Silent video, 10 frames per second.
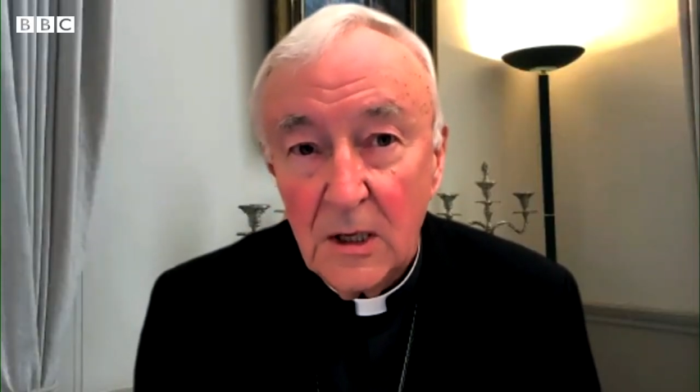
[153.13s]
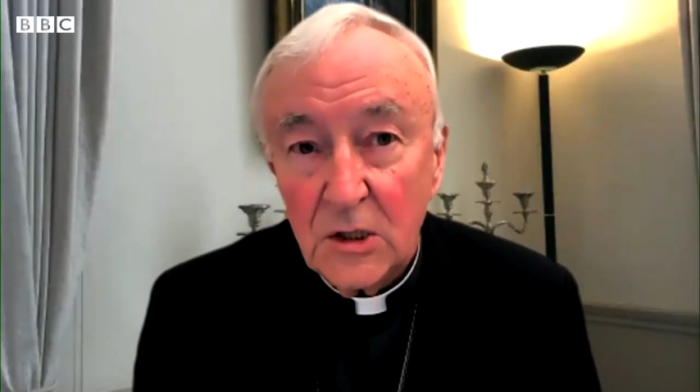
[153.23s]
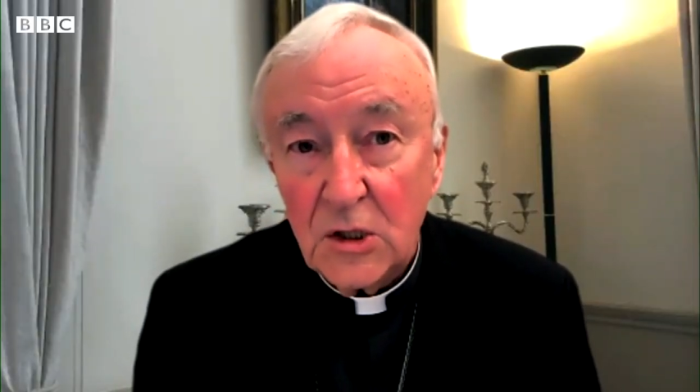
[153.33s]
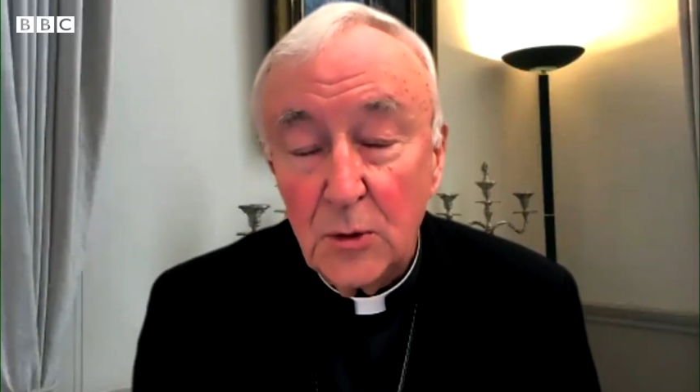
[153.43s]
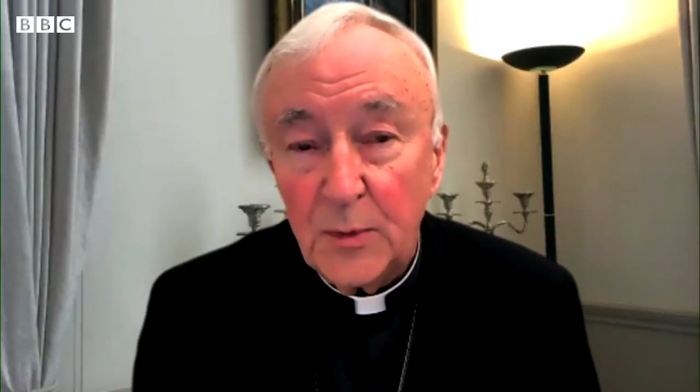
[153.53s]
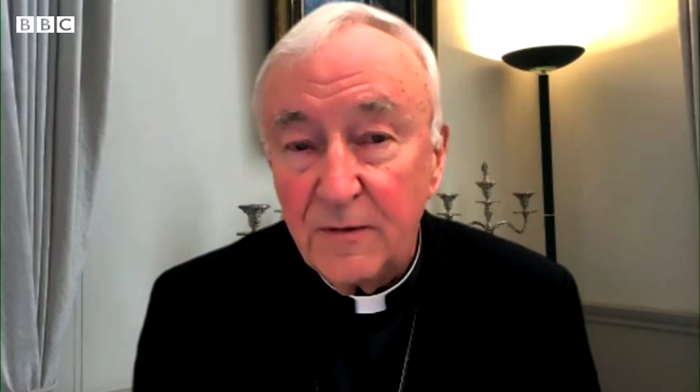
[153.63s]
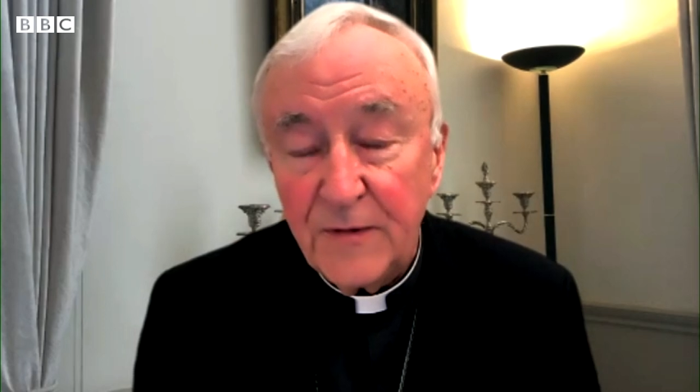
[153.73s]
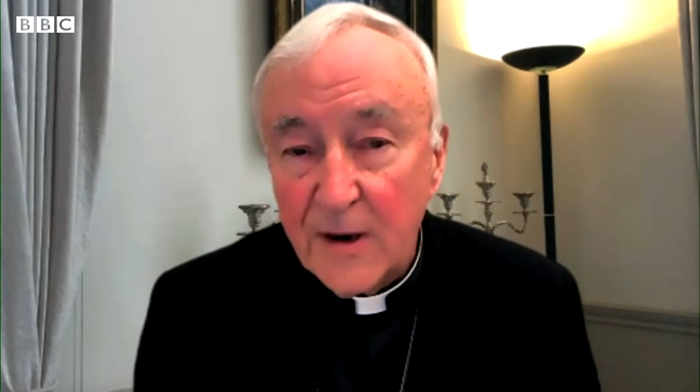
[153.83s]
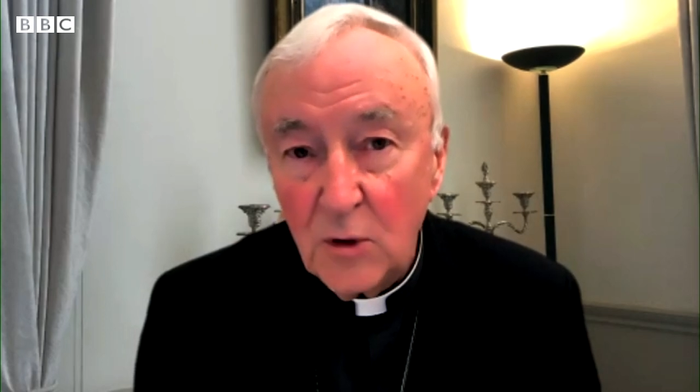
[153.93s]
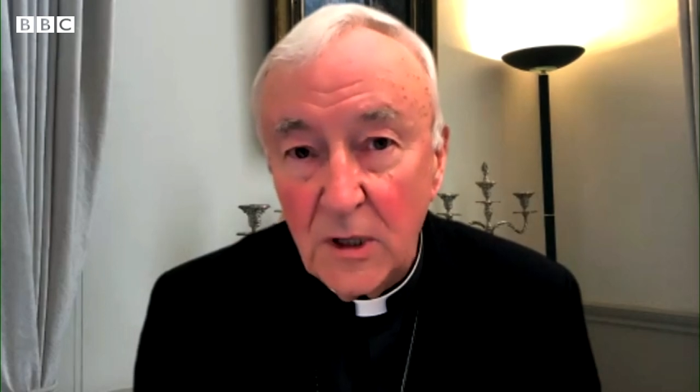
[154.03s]
to
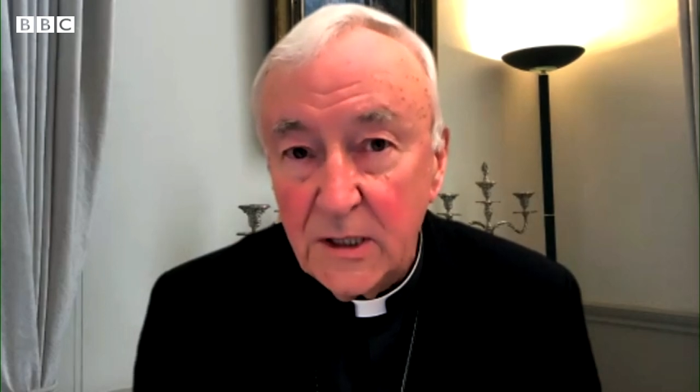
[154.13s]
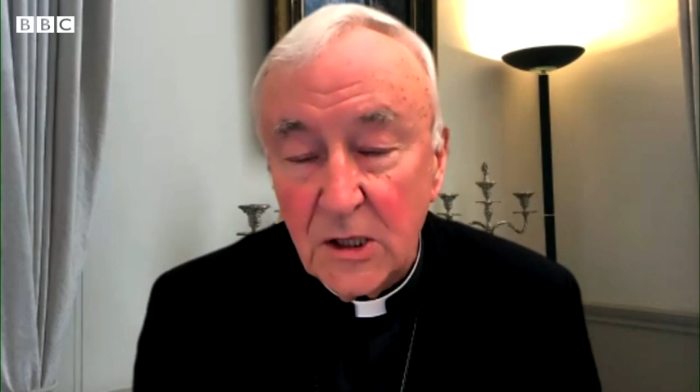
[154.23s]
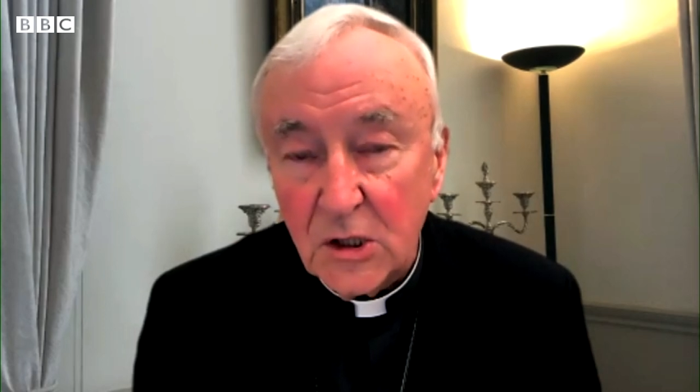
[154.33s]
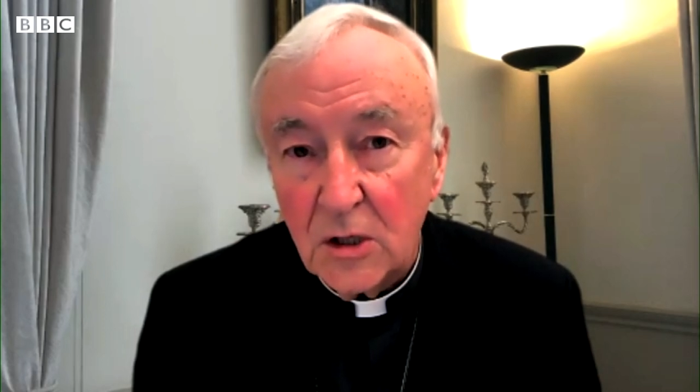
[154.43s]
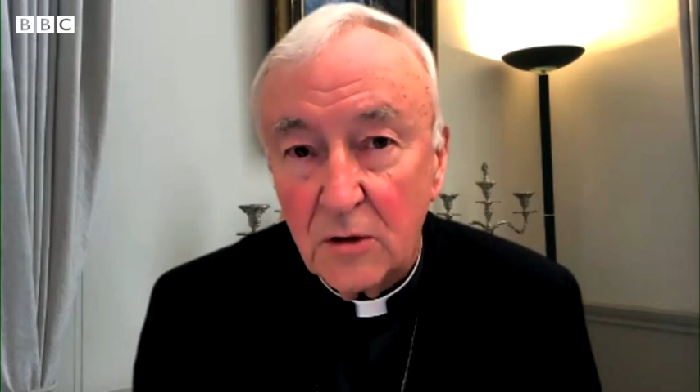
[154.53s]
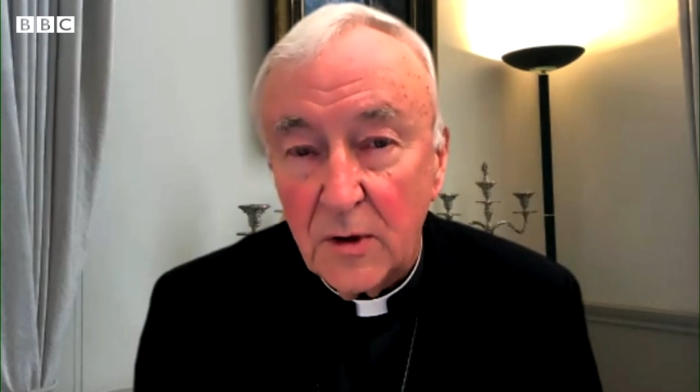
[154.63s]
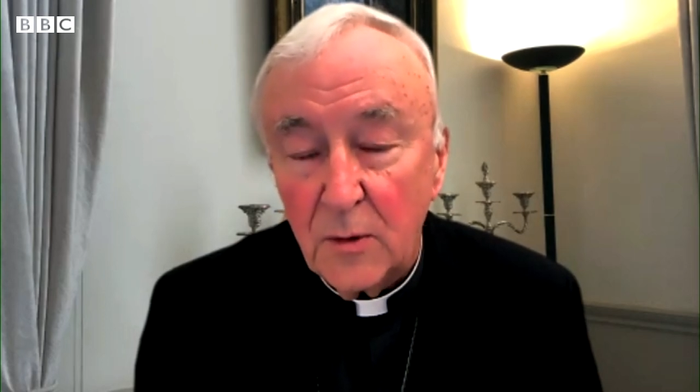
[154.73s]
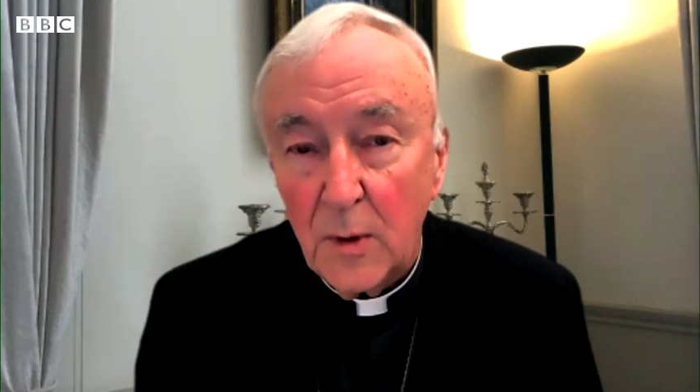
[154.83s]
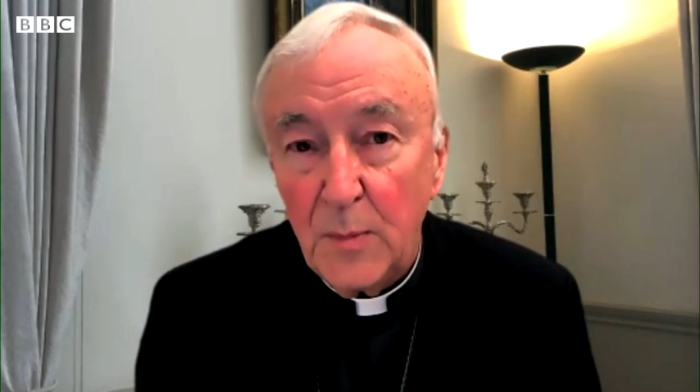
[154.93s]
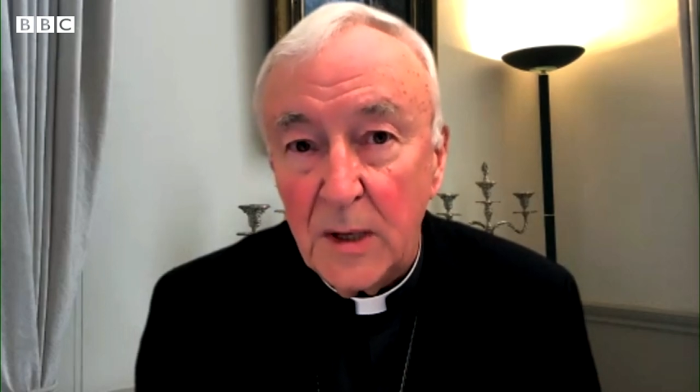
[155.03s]
profoundly disagree
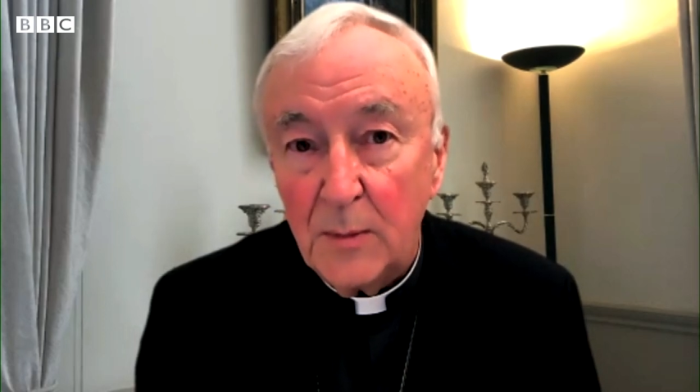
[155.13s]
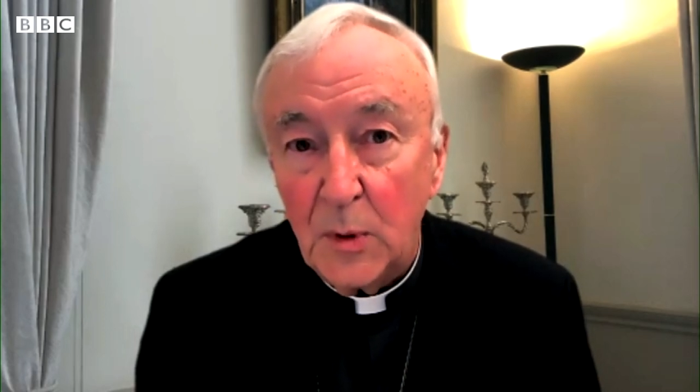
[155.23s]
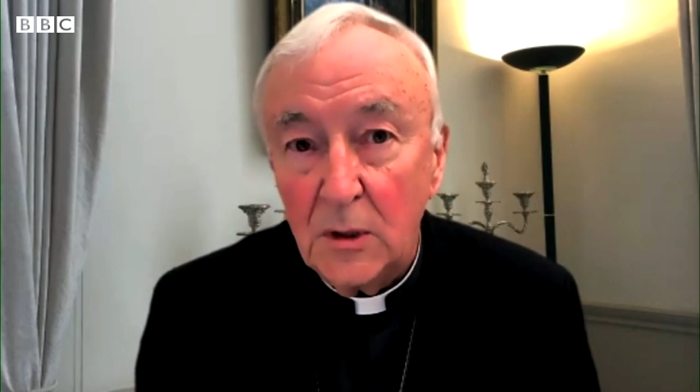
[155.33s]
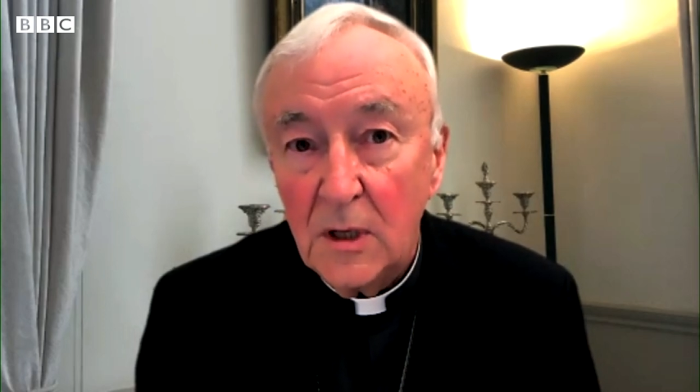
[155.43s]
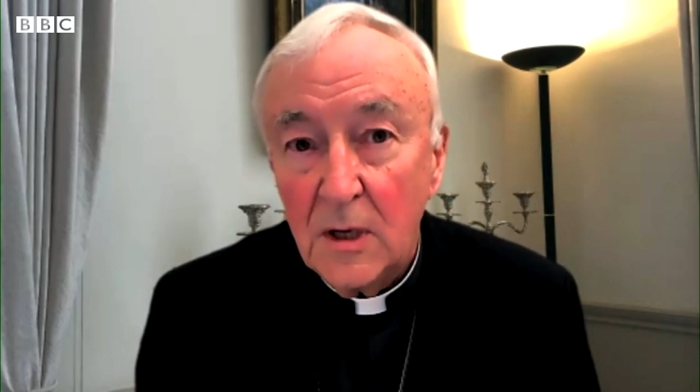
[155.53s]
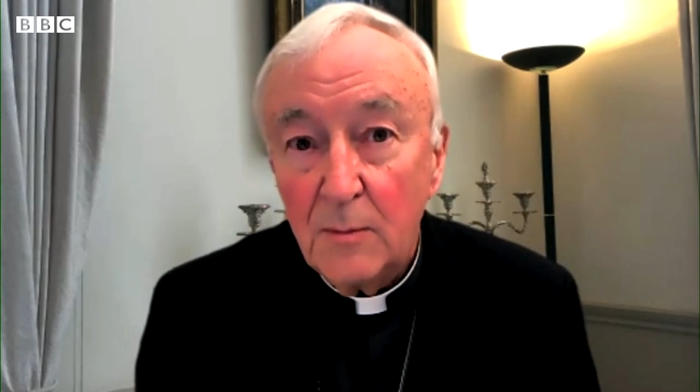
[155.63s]
with people,